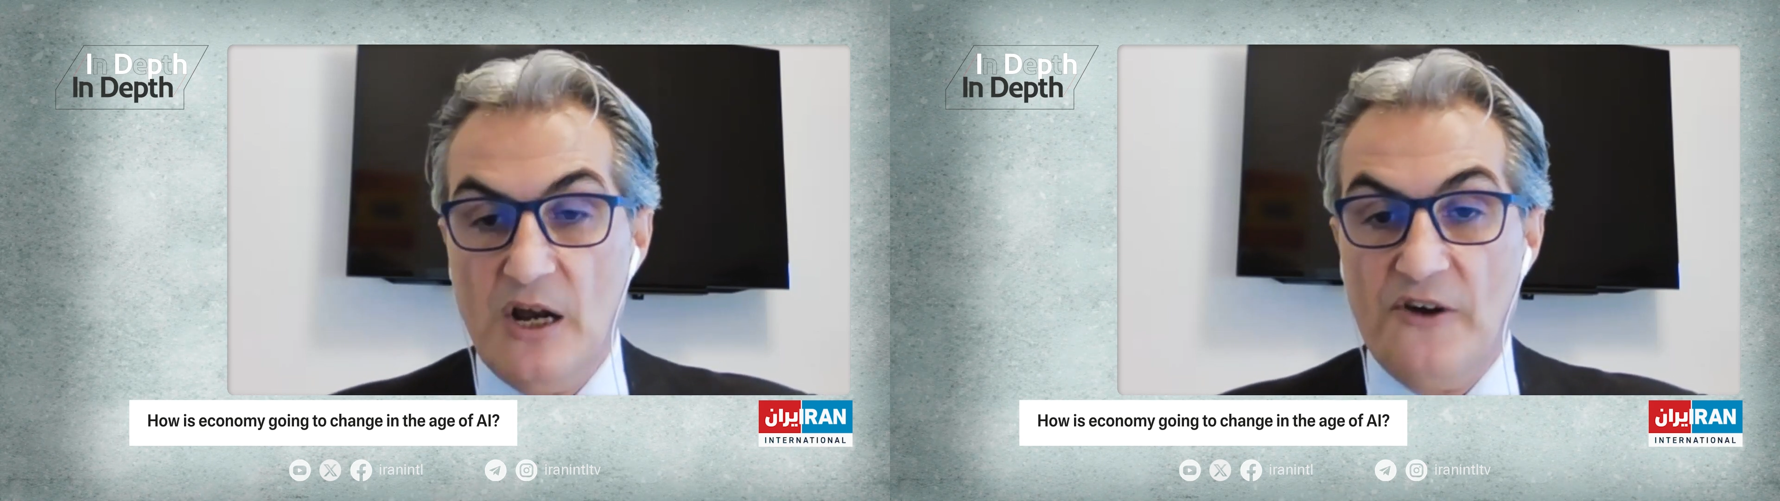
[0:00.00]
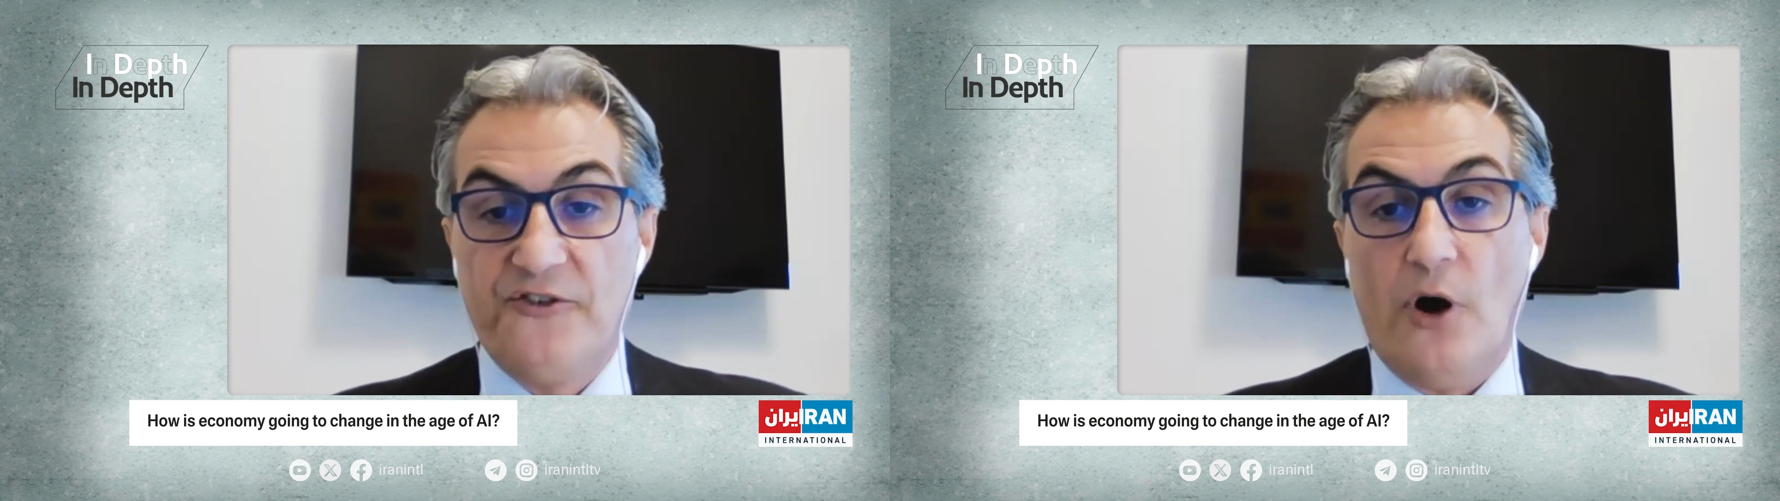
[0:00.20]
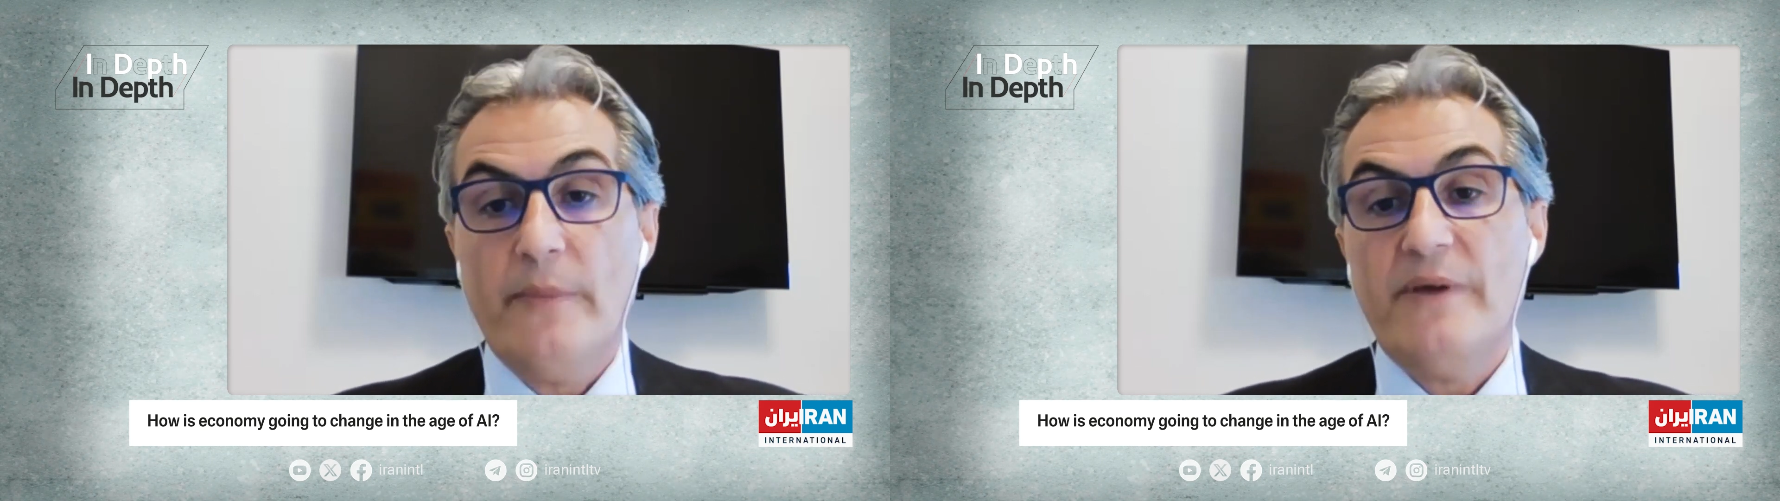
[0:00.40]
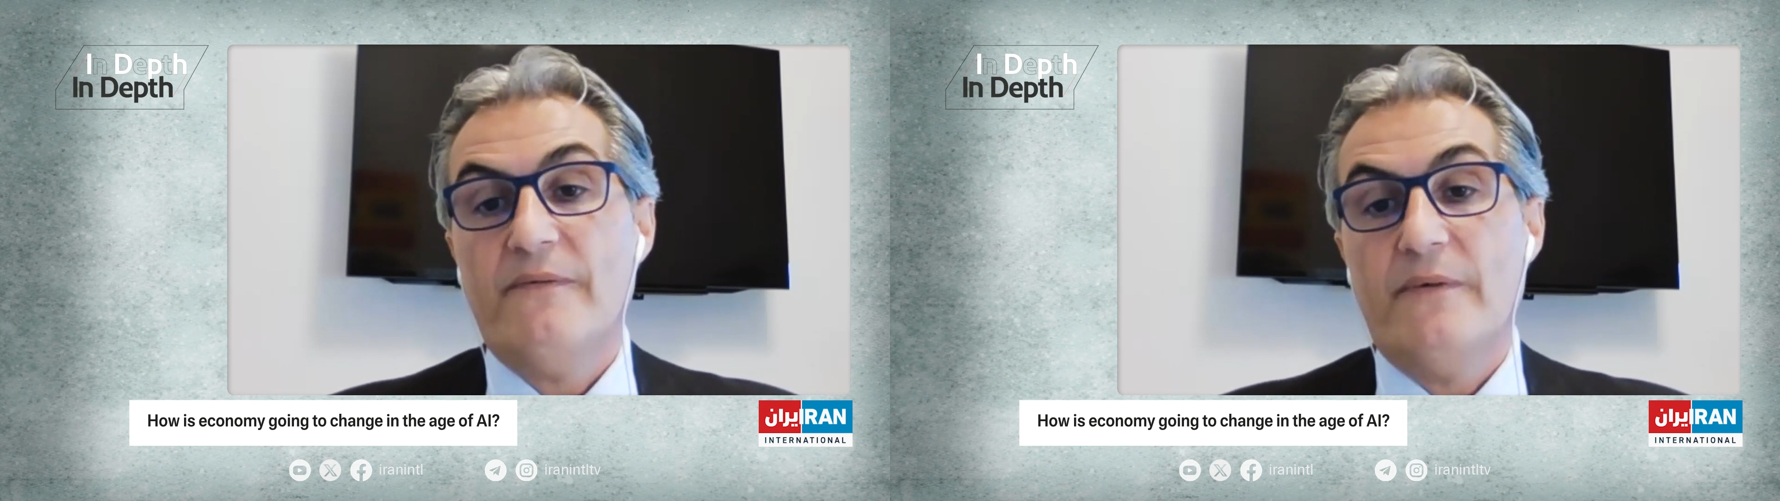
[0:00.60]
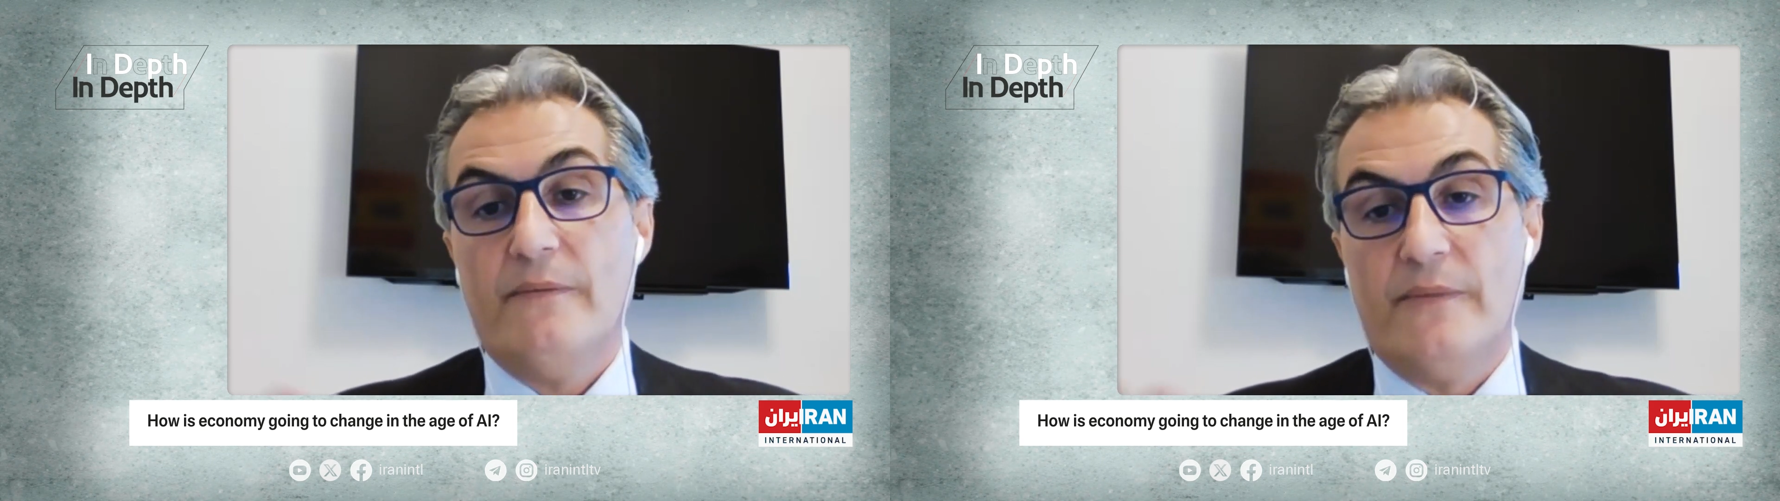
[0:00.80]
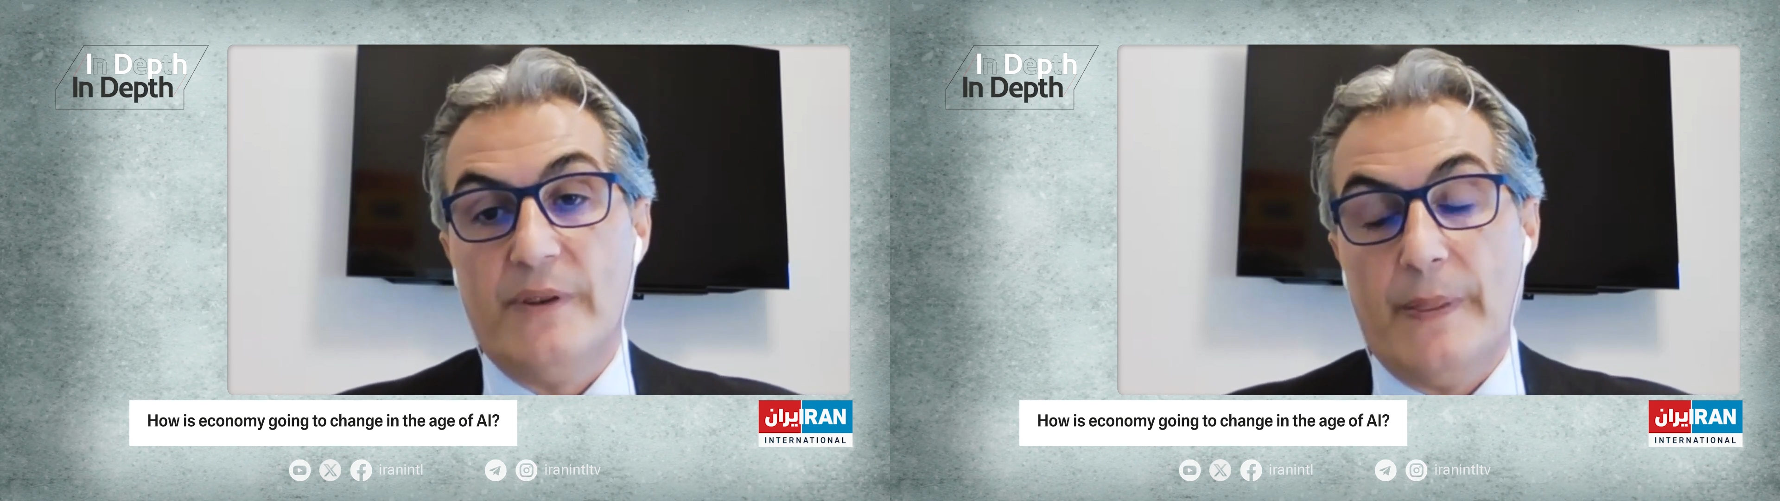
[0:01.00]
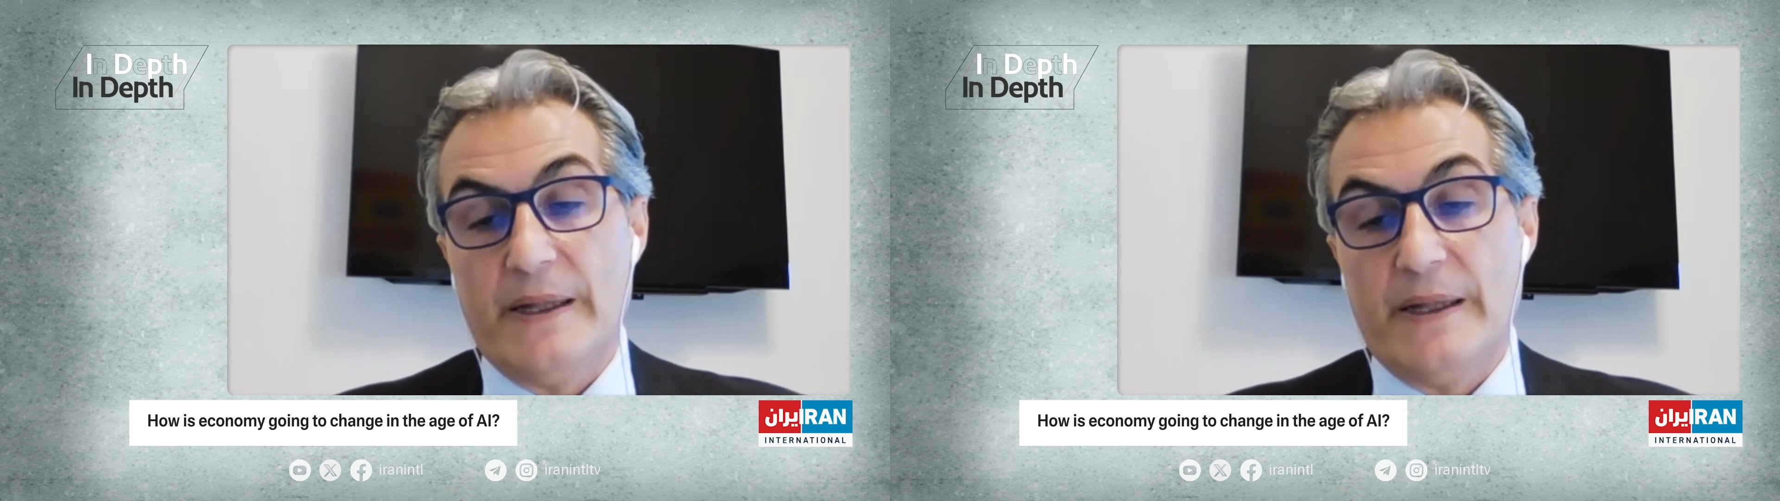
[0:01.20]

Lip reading: From